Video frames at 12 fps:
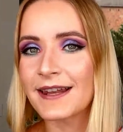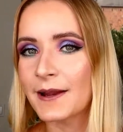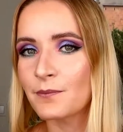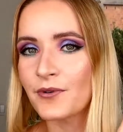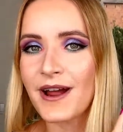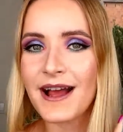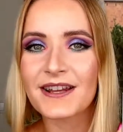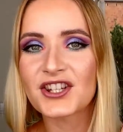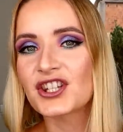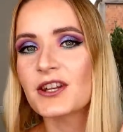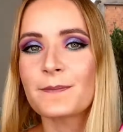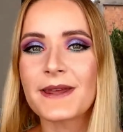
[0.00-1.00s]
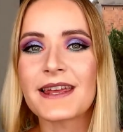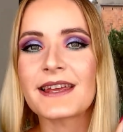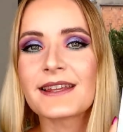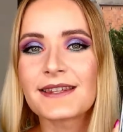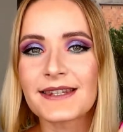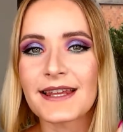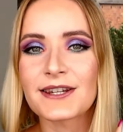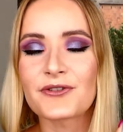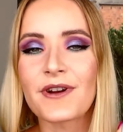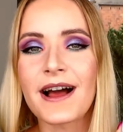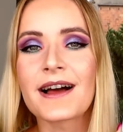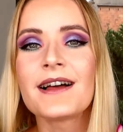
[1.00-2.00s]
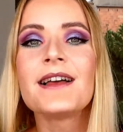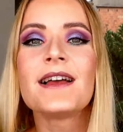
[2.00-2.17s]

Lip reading: like price, shipping, etc.